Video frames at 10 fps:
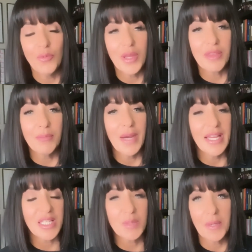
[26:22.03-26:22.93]
with my
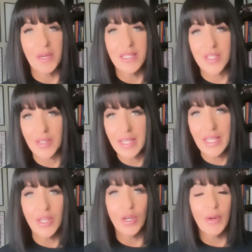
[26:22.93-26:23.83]
experience on
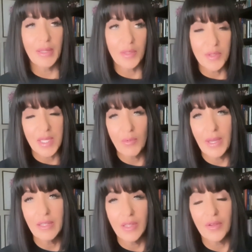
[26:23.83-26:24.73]
keto and losing
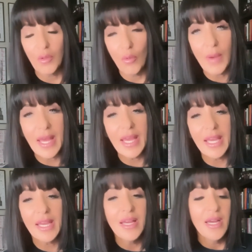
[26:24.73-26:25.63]
weight along the way.